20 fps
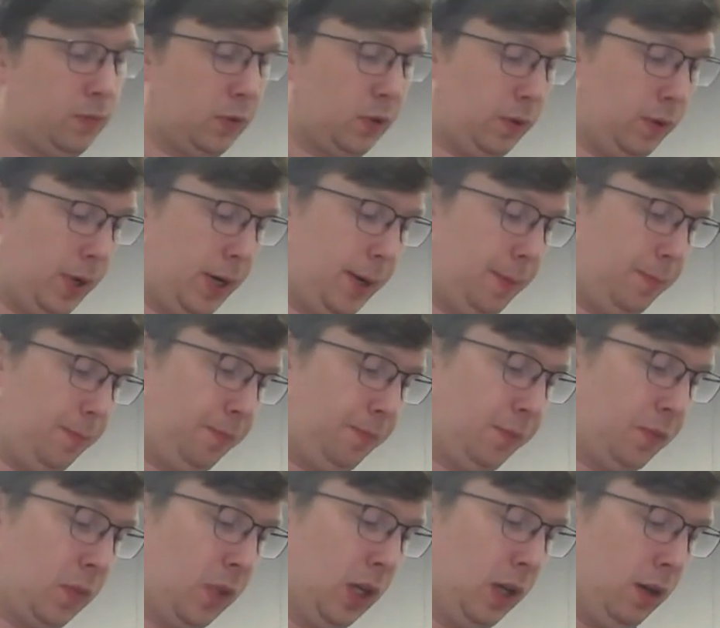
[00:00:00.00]
Right.
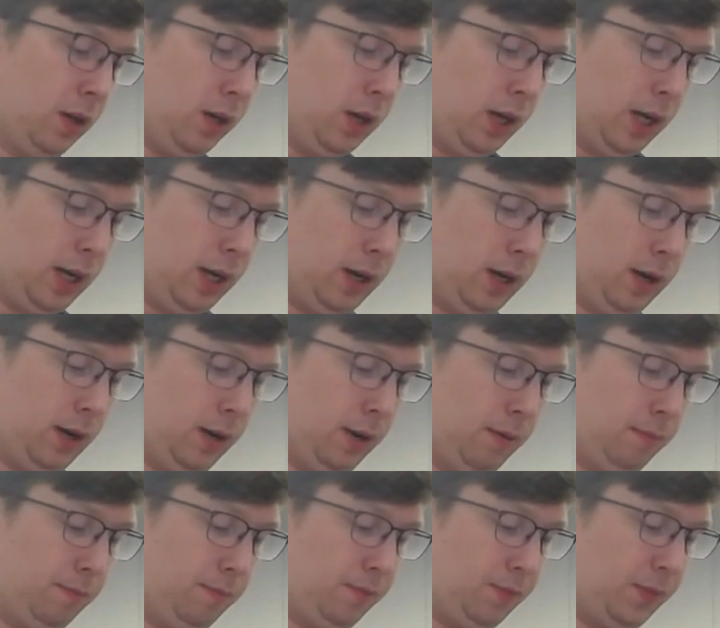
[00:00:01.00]

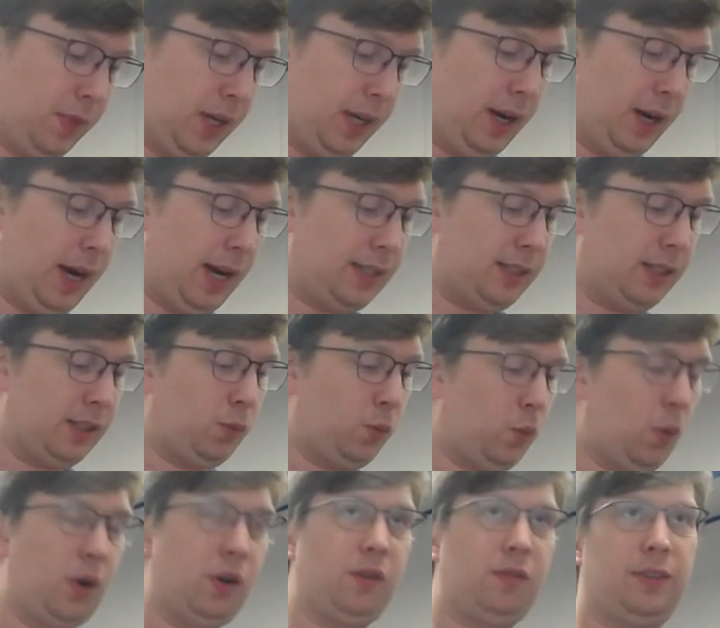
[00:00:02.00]
And it has this
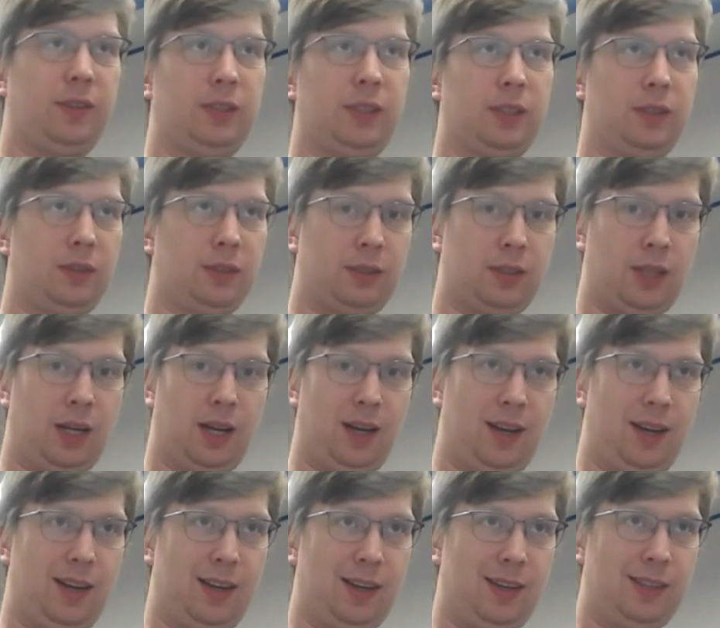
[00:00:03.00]
wonderful
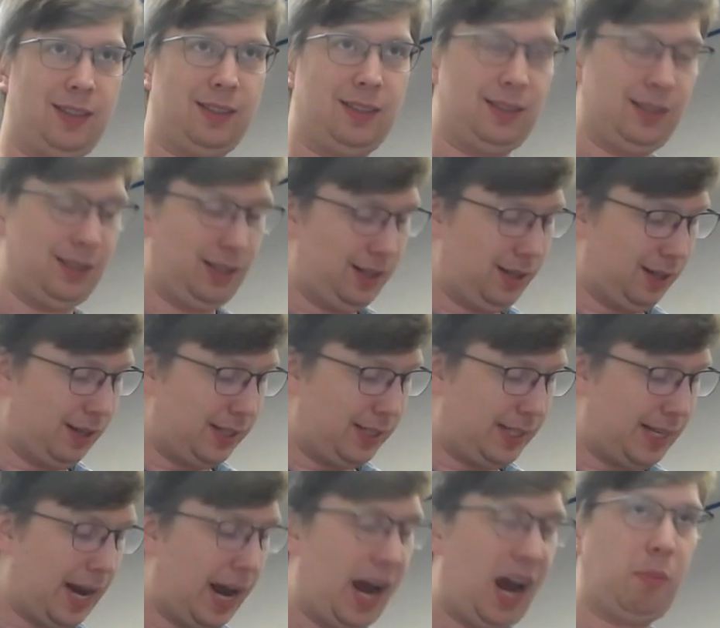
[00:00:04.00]
little
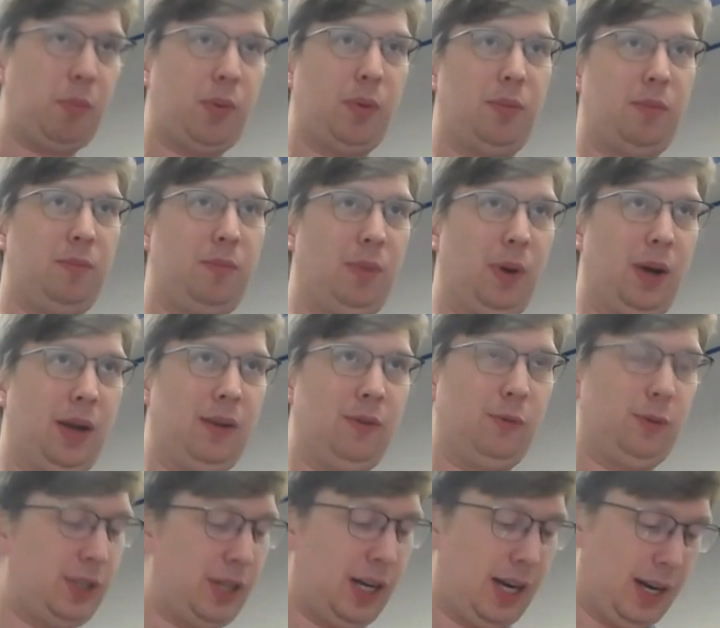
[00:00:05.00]
tap button,
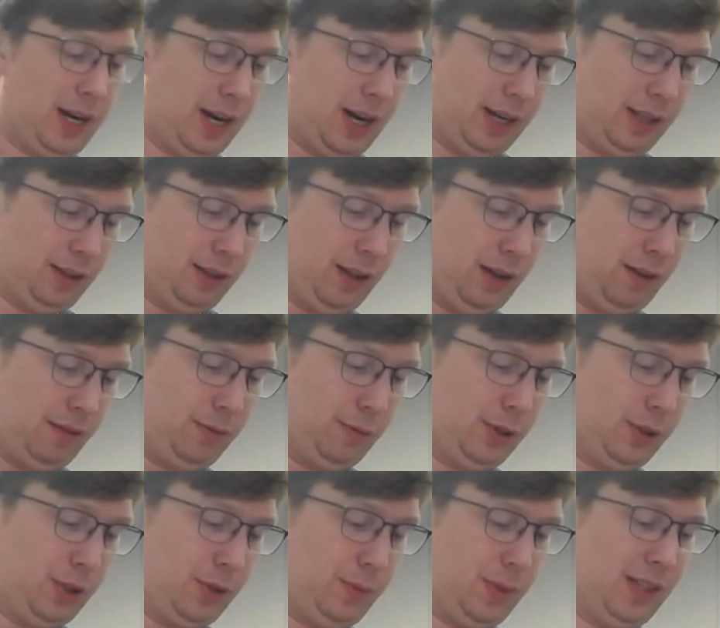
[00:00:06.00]
which I love,
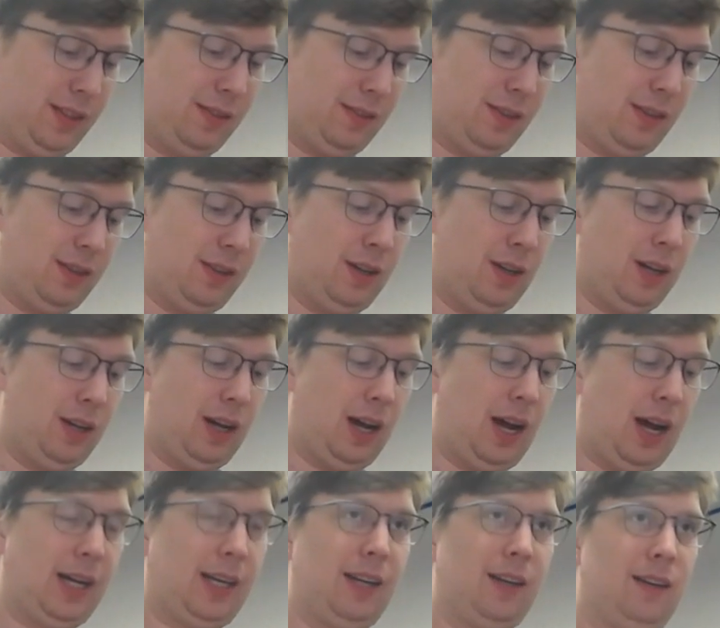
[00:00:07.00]
which means
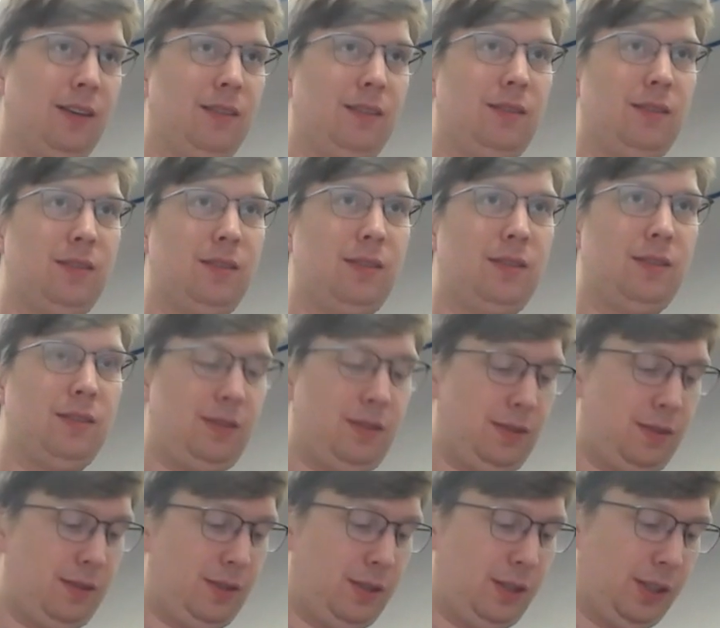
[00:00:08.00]
I can
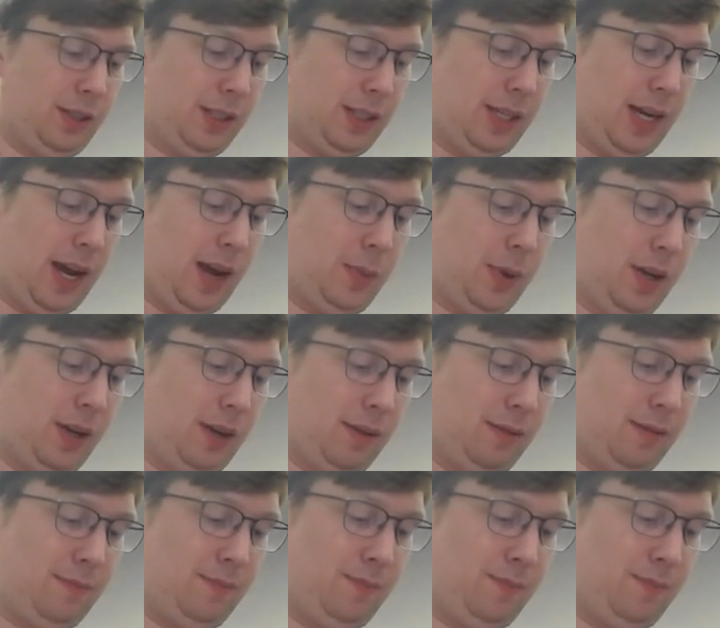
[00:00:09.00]
just tap it